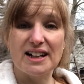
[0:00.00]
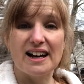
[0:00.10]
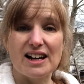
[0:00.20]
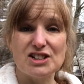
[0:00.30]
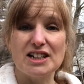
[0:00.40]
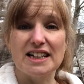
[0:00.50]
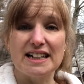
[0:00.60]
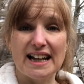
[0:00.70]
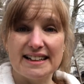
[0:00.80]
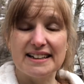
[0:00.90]
actually
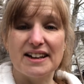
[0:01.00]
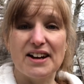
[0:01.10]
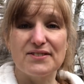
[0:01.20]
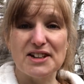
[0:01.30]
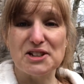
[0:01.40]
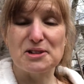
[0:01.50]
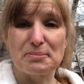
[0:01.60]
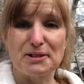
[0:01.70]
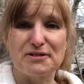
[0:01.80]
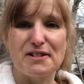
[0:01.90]
like a
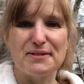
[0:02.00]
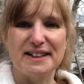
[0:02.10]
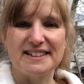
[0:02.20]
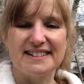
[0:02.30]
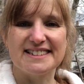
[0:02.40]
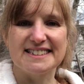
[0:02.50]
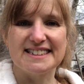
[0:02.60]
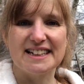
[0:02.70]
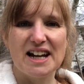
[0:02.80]
vegetable growing garden.